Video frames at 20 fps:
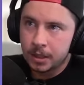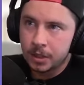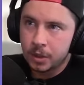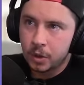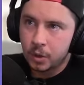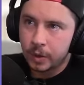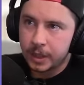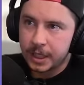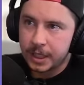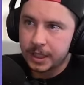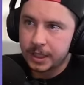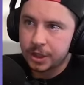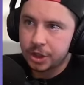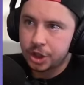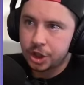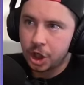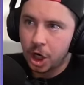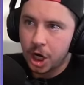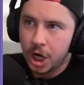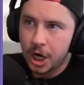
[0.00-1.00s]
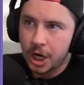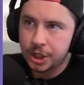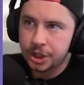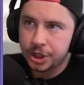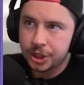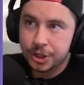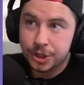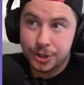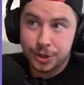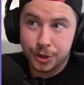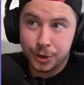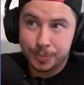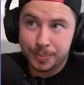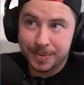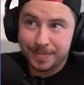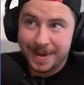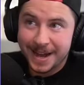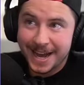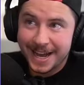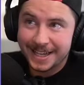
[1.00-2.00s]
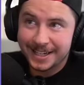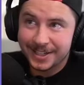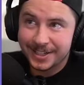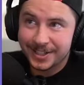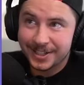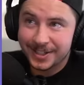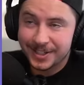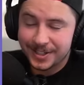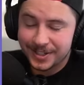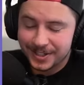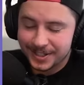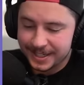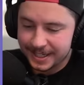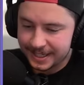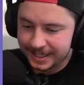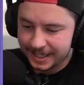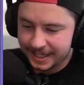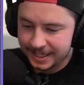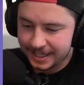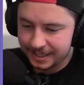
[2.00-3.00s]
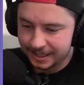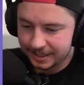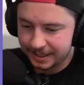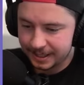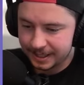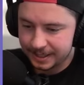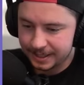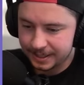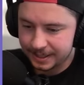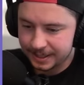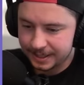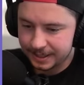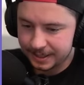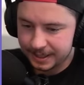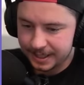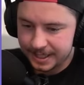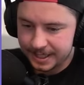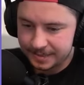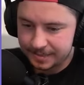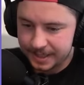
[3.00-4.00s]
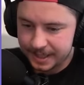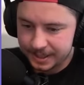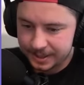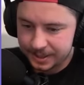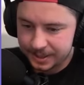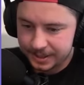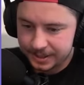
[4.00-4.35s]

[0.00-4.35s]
Queen Charge Super Miners. Again, I think he did this in the last match.